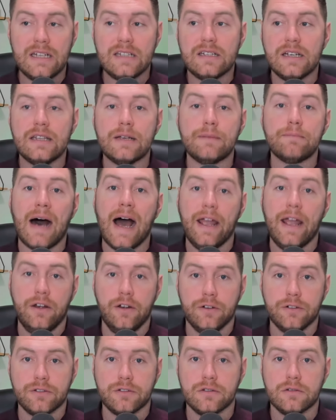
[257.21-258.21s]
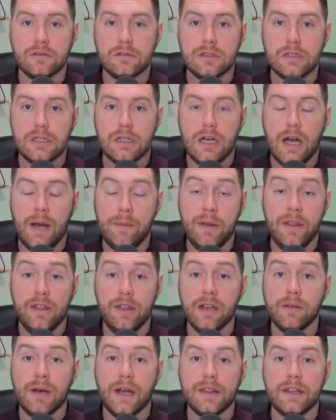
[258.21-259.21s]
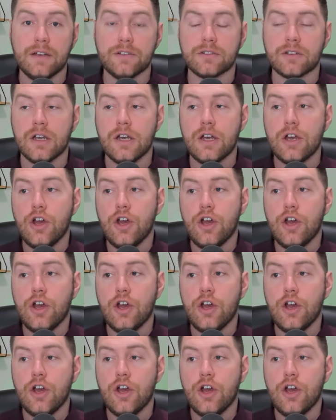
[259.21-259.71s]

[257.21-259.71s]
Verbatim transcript: to the miners. I mean, think about this.